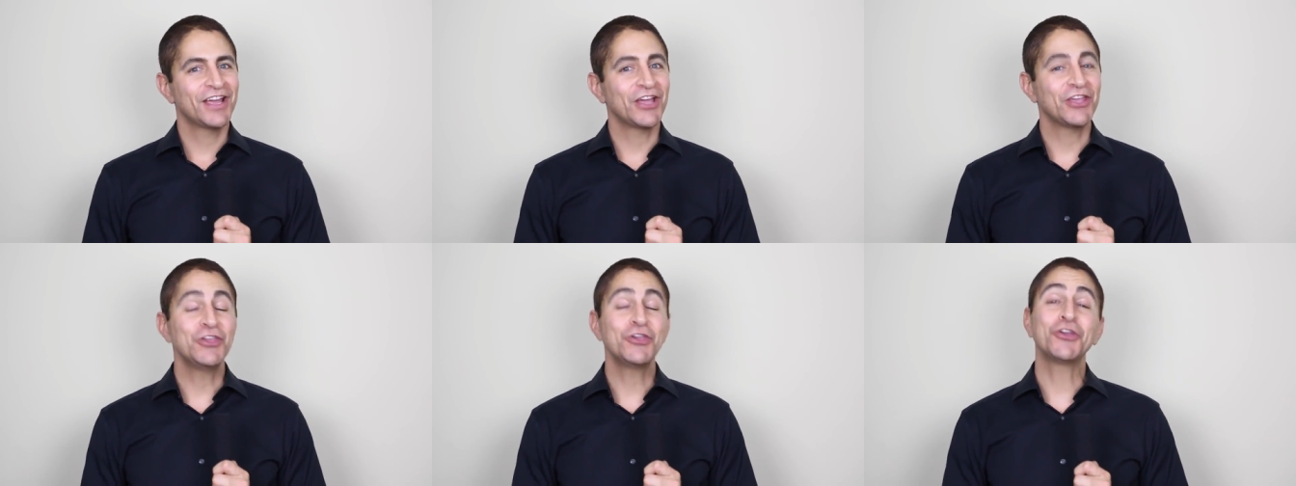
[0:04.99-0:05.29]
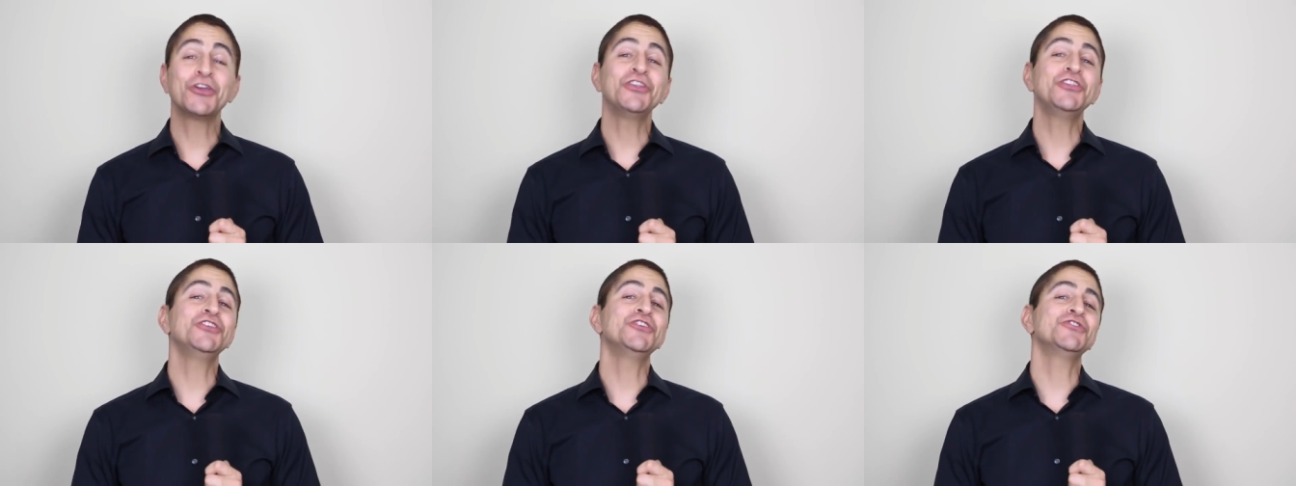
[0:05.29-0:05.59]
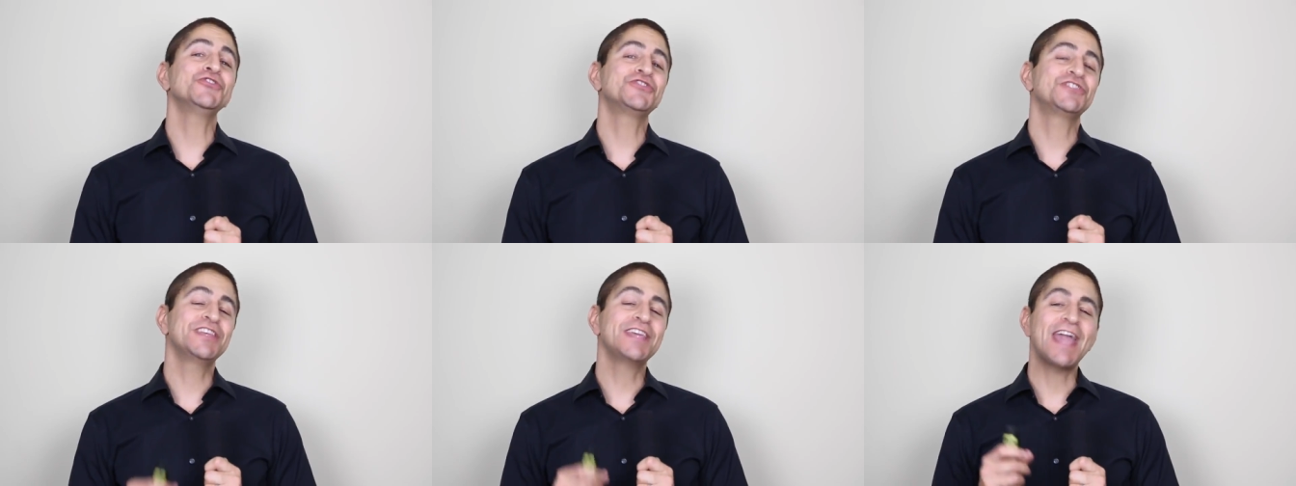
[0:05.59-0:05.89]
You can
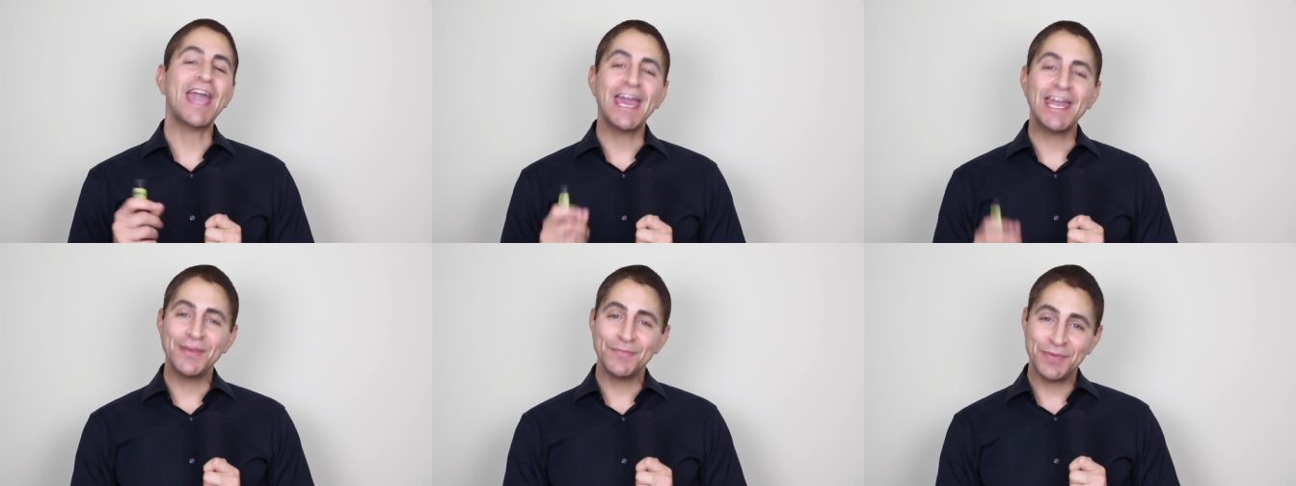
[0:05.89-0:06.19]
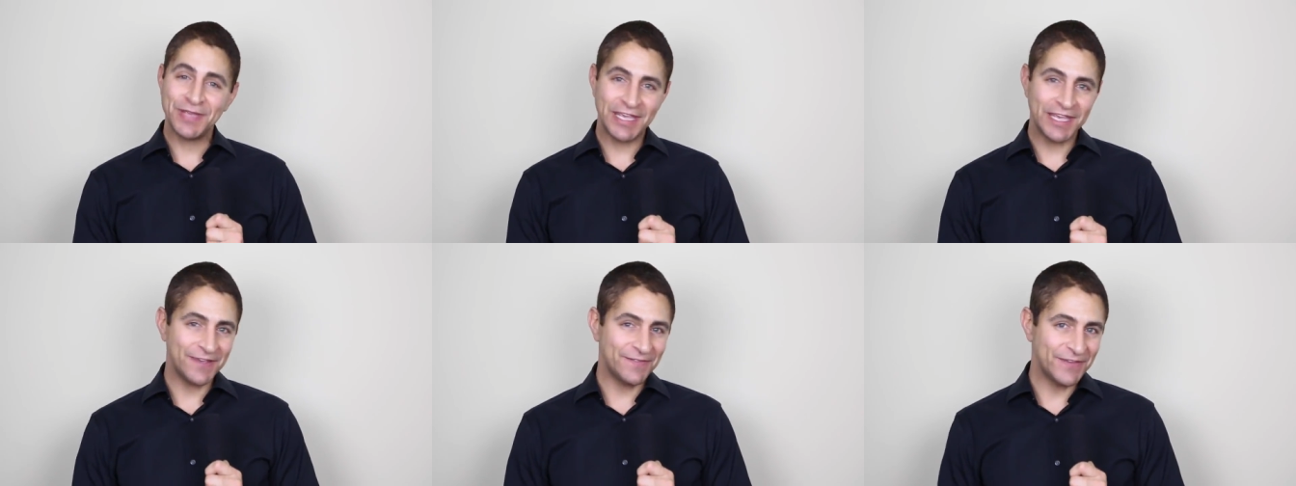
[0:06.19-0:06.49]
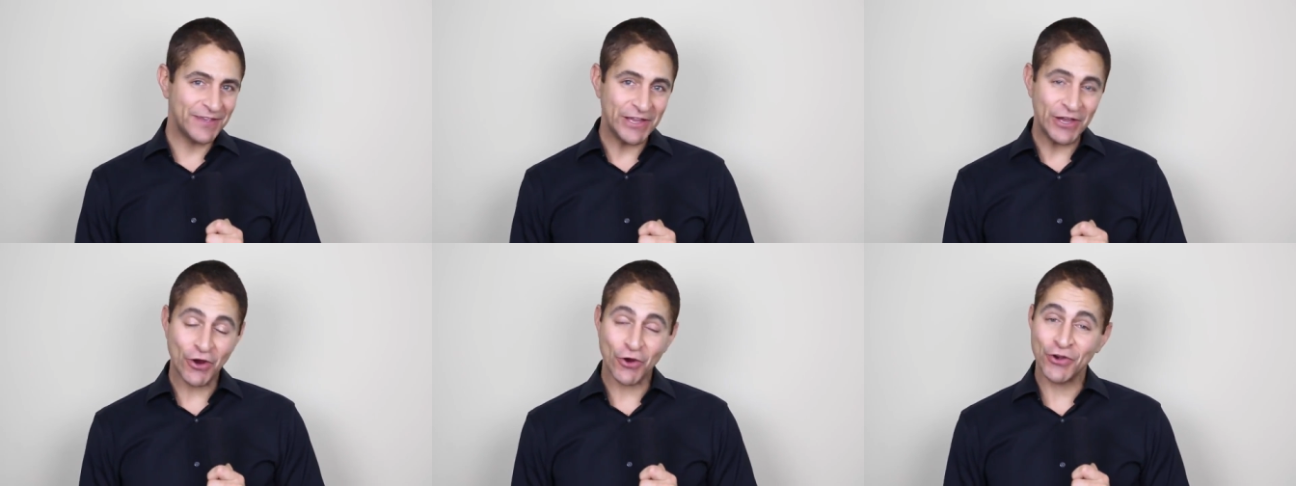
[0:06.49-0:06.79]
use the
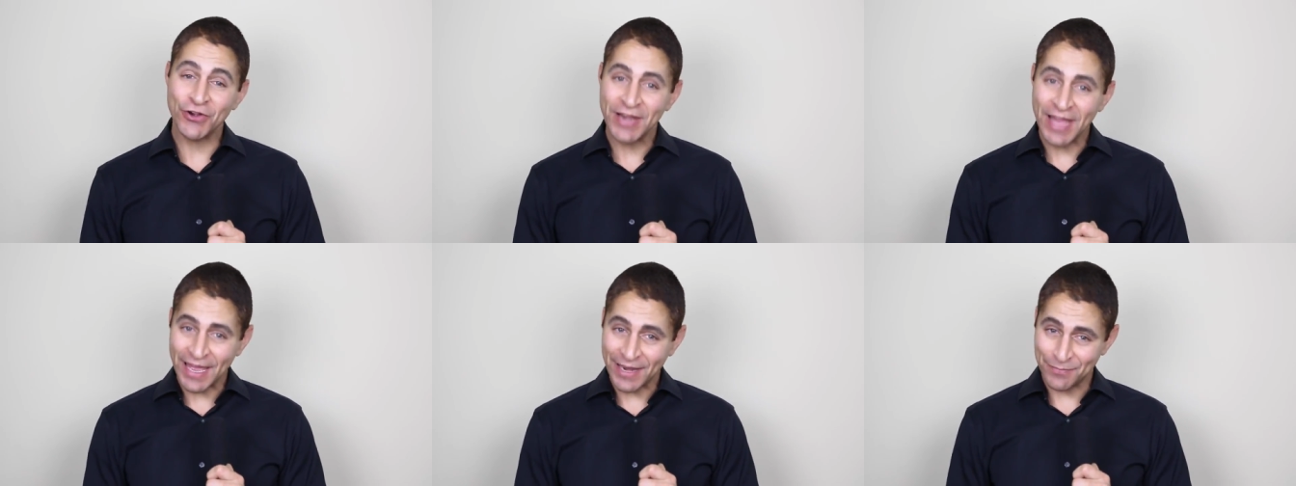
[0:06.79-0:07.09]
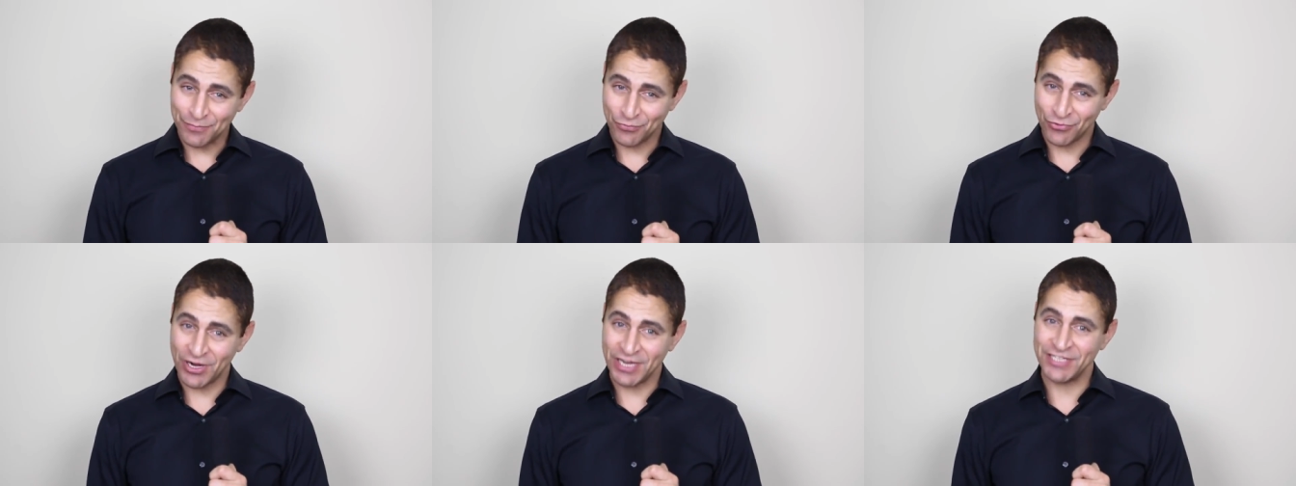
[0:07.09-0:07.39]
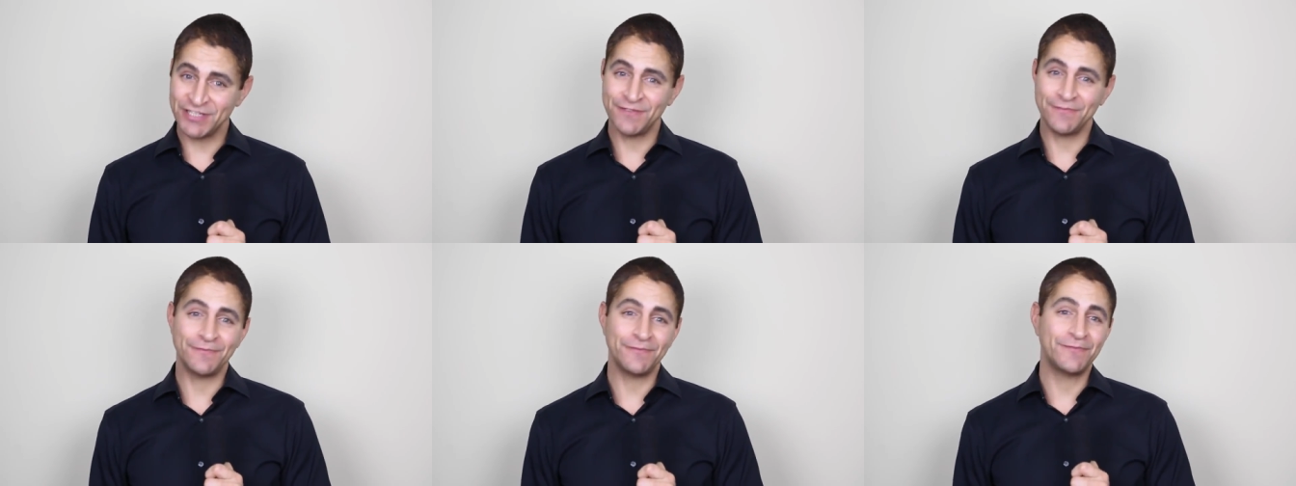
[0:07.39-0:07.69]
NPV or net
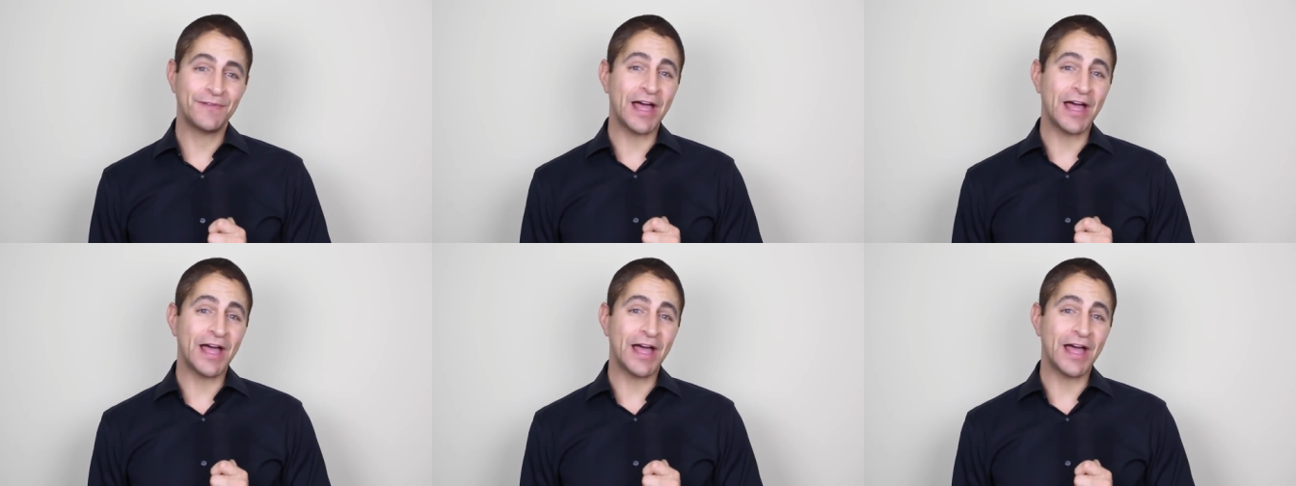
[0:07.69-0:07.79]
present